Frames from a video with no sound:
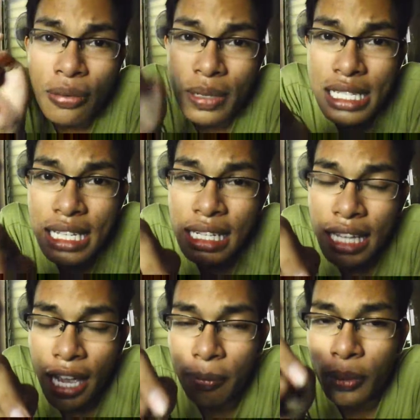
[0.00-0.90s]

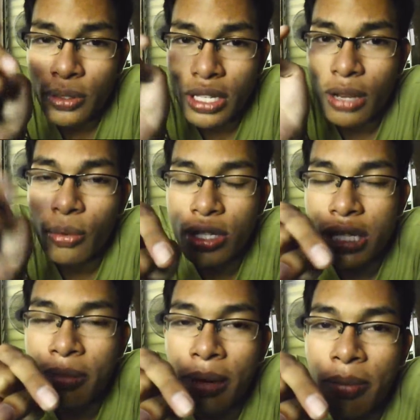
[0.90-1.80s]
recently i post a what
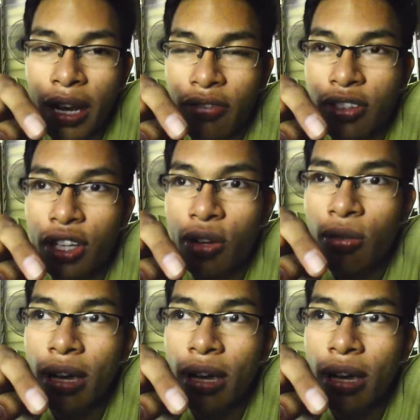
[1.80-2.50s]
in my back video